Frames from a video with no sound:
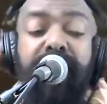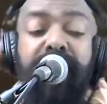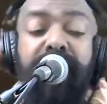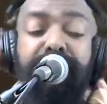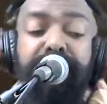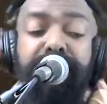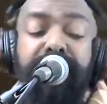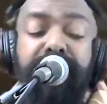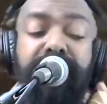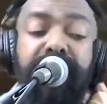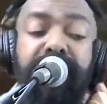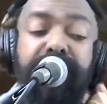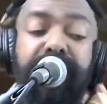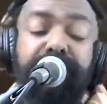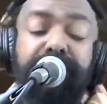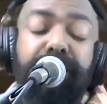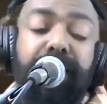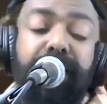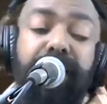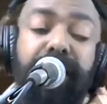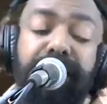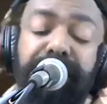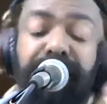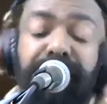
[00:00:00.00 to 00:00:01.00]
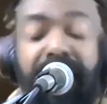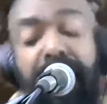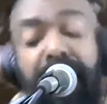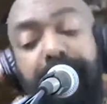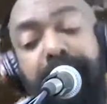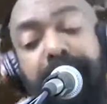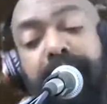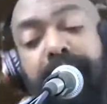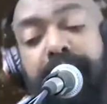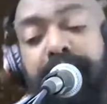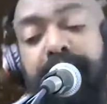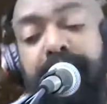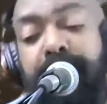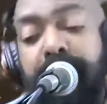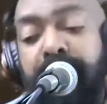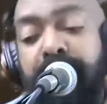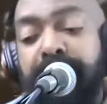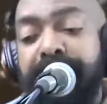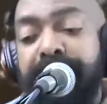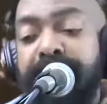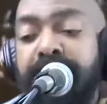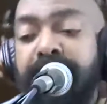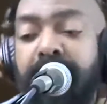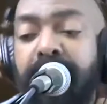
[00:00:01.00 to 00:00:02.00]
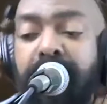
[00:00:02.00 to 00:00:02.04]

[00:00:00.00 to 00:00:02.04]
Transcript: because my flatmate left,